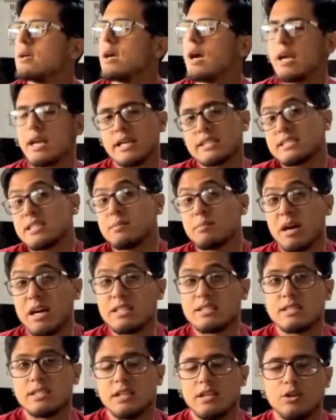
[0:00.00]
I guess in my
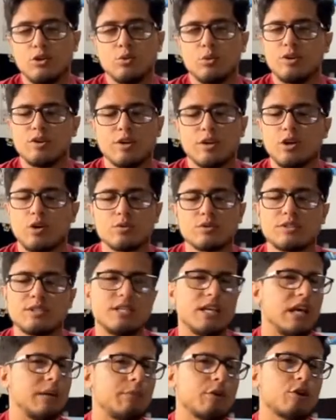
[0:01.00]
city, you really don't
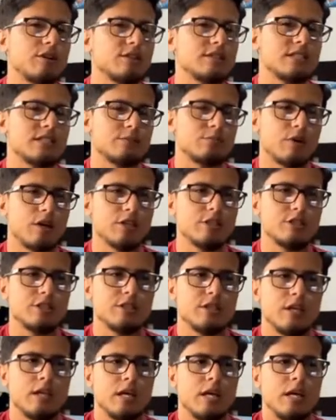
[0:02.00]
see immigrants as
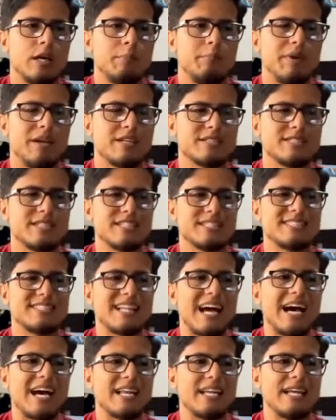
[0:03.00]
much because there's
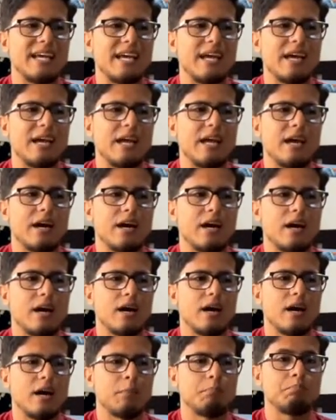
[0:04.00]
not
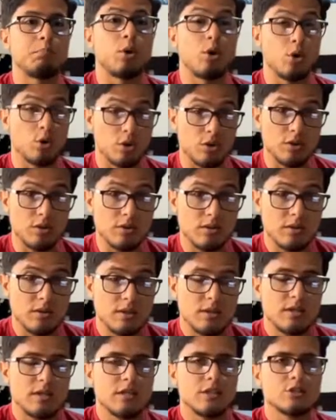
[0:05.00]
a pull
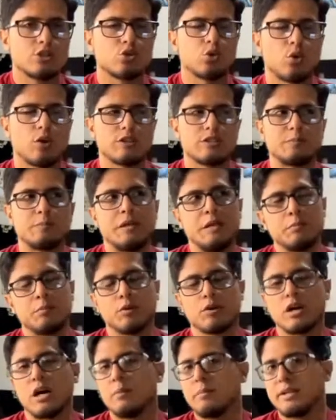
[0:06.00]
towards
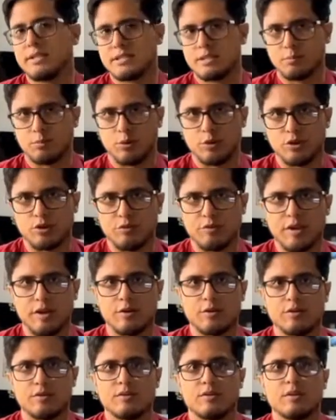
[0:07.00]
people coming to Puerto
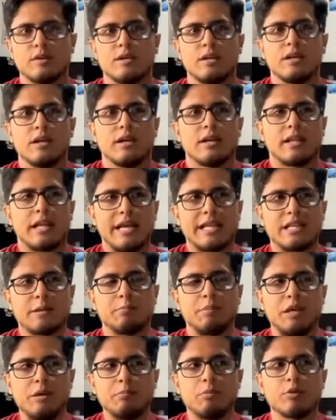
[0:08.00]
Viejo. Like the
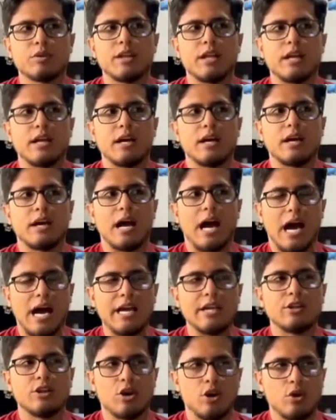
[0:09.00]
people that
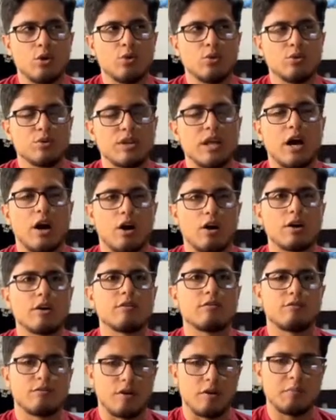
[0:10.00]
I know that
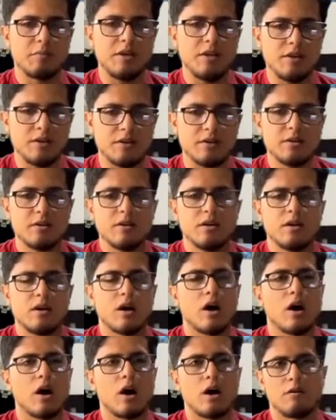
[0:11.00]
aren't from here
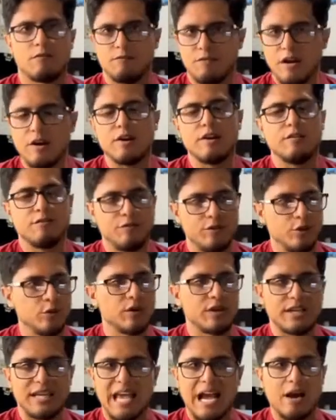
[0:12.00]
are very few
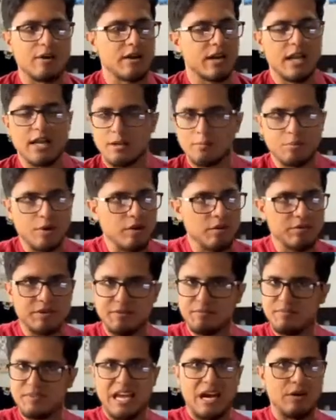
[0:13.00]
and counted. I could
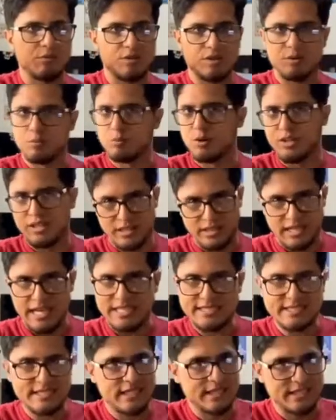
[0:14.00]
probably count them with
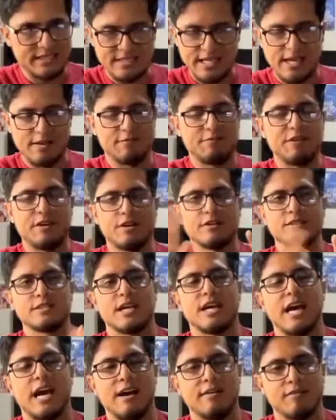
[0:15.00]
less than the 10 fingers
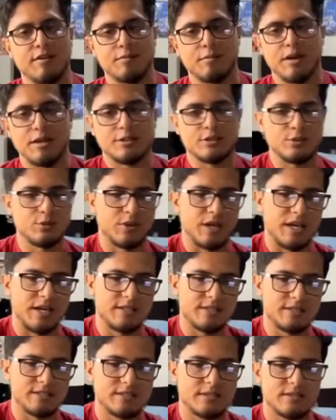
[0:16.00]
I have on my two
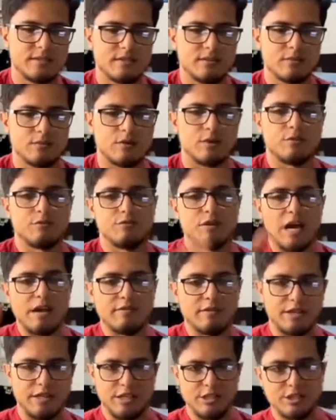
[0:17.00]
hands. Well,
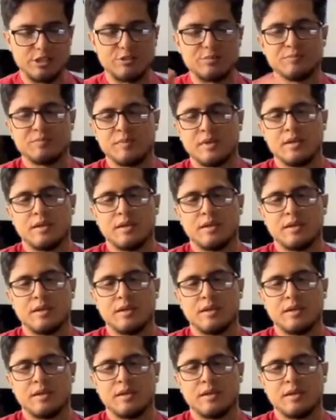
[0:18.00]
5 on each.